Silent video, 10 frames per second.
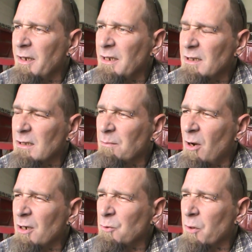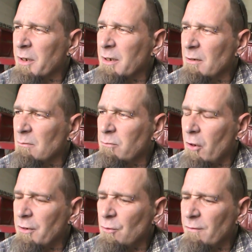He did the body work and
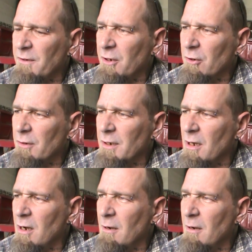brought it over here, and